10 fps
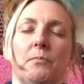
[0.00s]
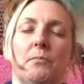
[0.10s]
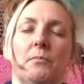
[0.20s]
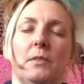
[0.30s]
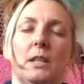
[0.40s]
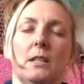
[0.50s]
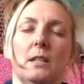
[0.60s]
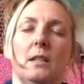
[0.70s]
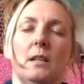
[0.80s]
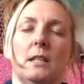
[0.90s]
That's a
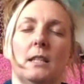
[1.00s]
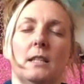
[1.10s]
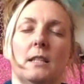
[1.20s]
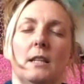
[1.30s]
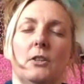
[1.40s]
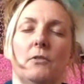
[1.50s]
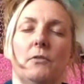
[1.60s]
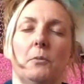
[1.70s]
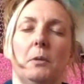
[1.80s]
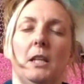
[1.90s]
nice sensation for
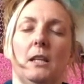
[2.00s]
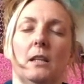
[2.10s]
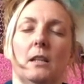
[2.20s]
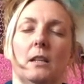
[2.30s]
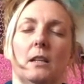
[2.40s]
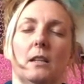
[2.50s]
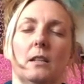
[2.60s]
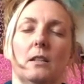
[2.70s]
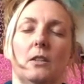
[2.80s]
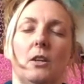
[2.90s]
me
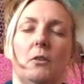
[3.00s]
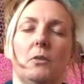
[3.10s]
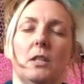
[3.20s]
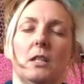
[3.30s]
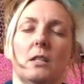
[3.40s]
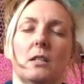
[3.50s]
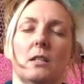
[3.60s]
to notice.